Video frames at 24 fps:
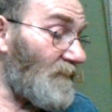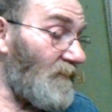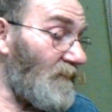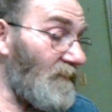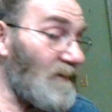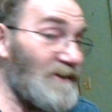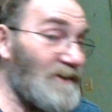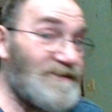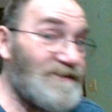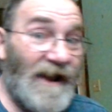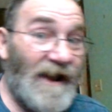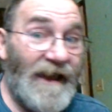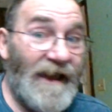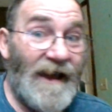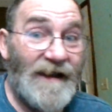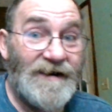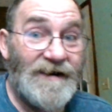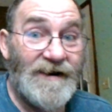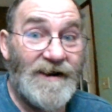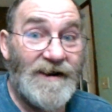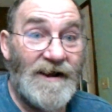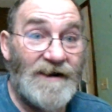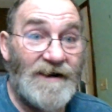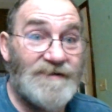which I had
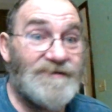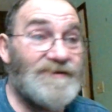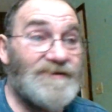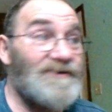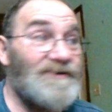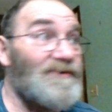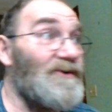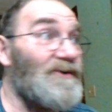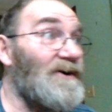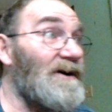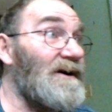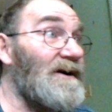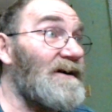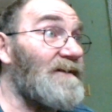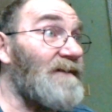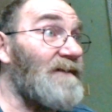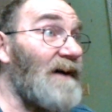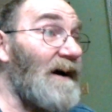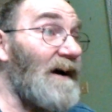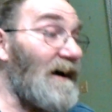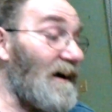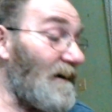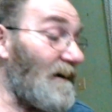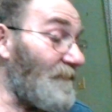to cut short
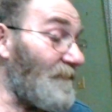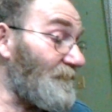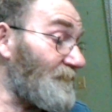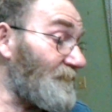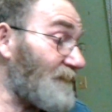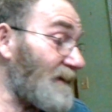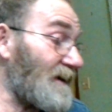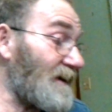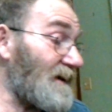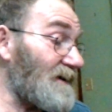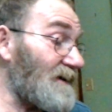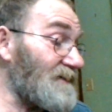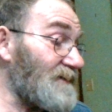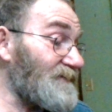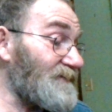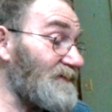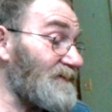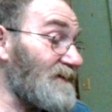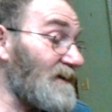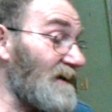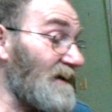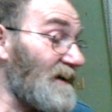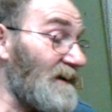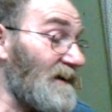um, because
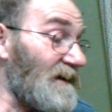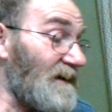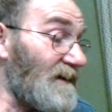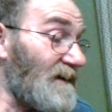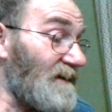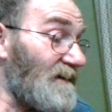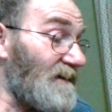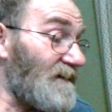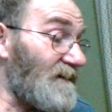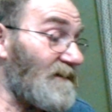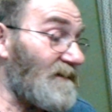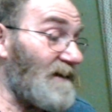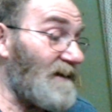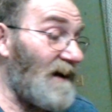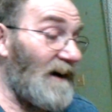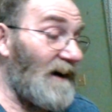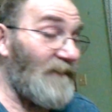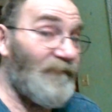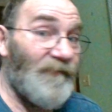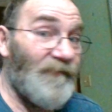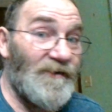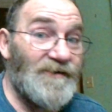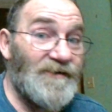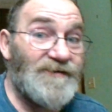uh,
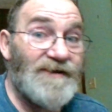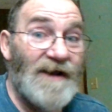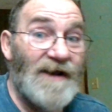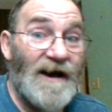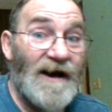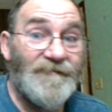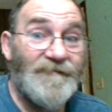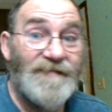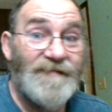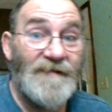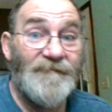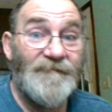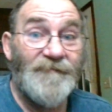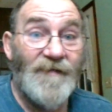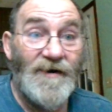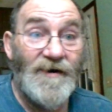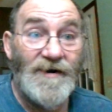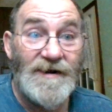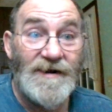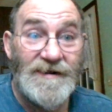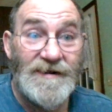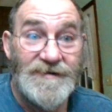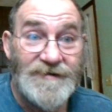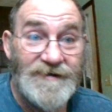first off, the
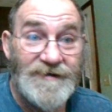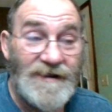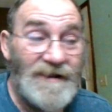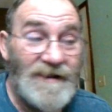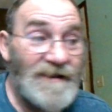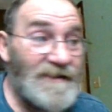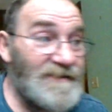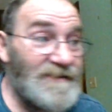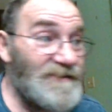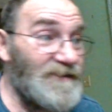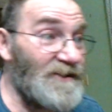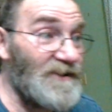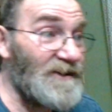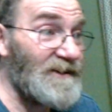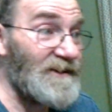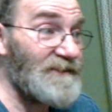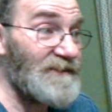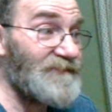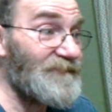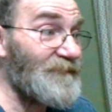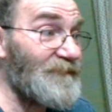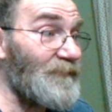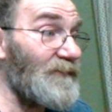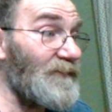furnace
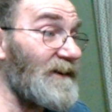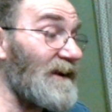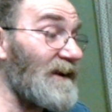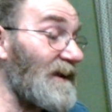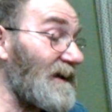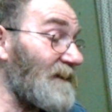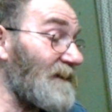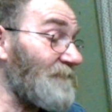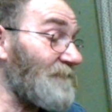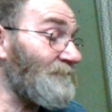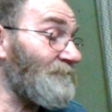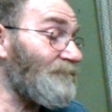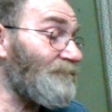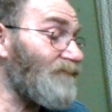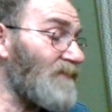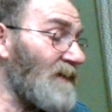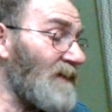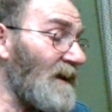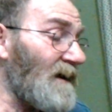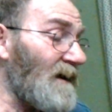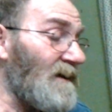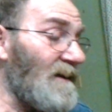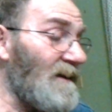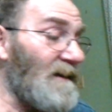started squealing.
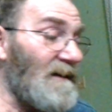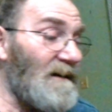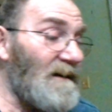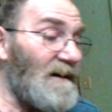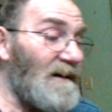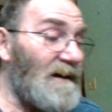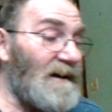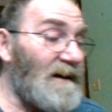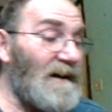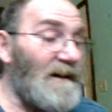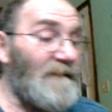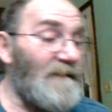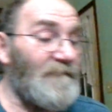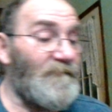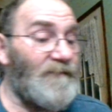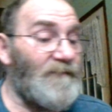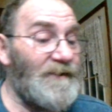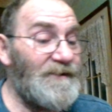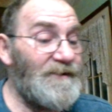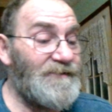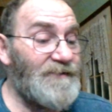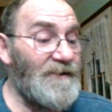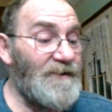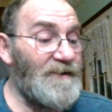Um,
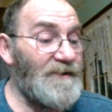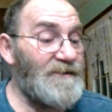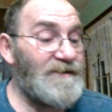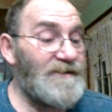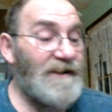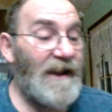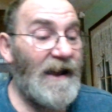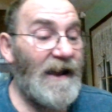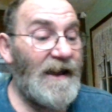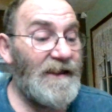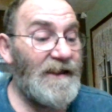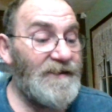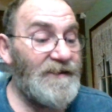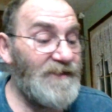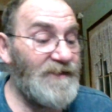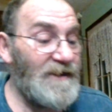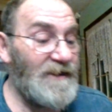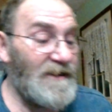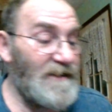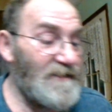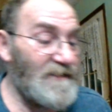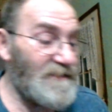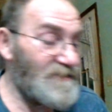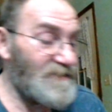research has
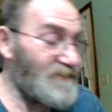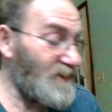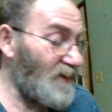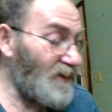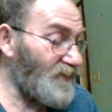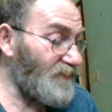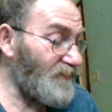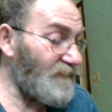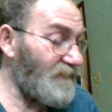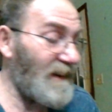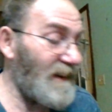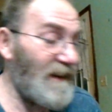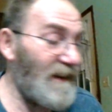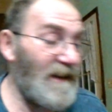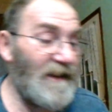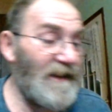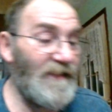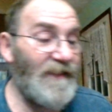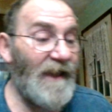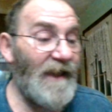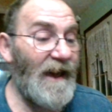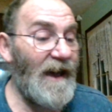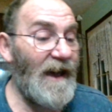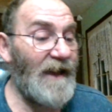shown me
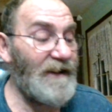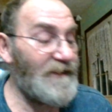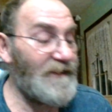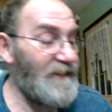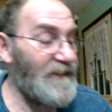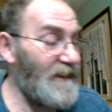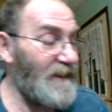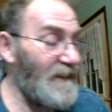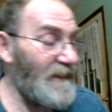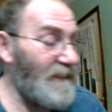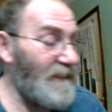that